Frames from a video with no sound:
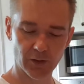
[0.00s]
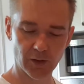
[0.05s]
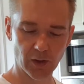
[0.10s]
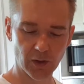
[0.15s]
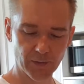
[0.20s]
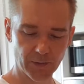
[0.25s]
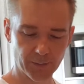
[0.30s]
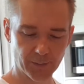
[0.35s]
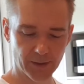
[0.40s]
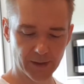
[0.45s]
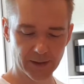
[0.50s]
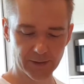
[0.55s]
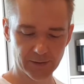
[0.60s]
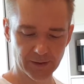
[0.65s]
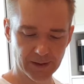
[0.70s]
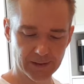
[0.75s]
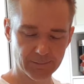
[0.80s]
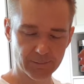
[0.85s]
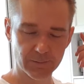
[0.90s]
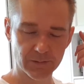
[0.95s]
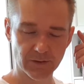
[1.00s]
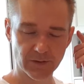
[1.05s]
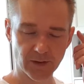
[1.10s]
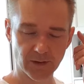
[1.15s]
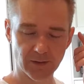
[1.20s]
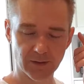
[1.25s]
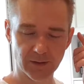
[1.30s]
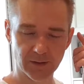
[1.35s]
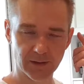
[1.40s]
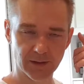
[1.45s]
on the program so
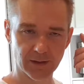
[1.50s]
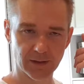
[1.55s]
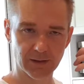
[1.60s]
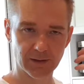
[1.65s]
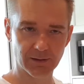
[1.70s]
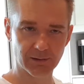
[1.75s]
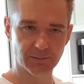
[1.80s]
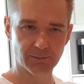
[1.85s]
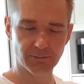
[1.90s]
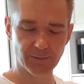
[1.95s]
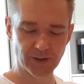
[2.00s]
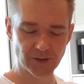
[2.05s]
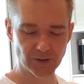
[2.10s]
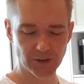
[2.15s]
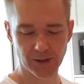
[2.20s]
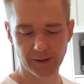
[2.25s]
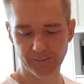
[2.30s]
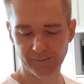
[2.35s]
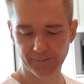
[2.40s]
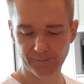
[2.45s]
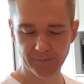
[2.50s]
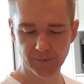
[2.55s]
that you can measure,